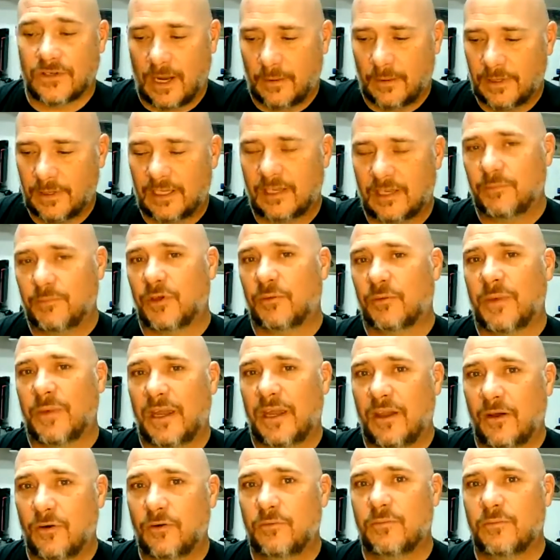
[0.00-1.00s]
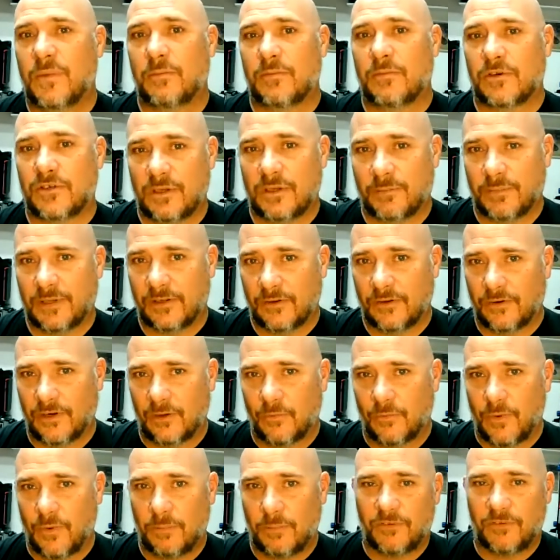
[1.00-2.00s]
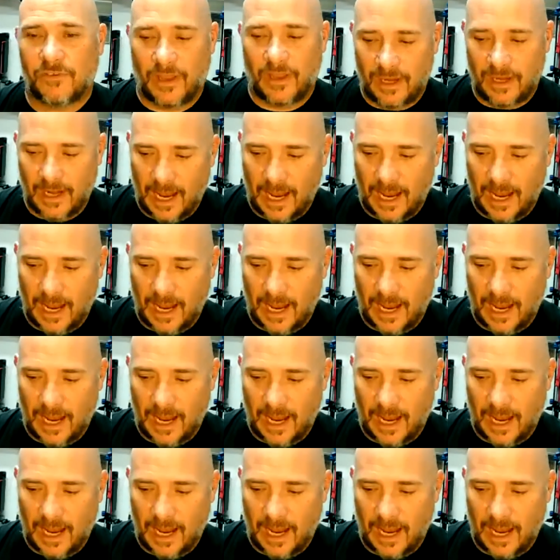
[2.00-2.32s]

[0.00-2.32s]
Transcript: I would like to build my own membership and learning website.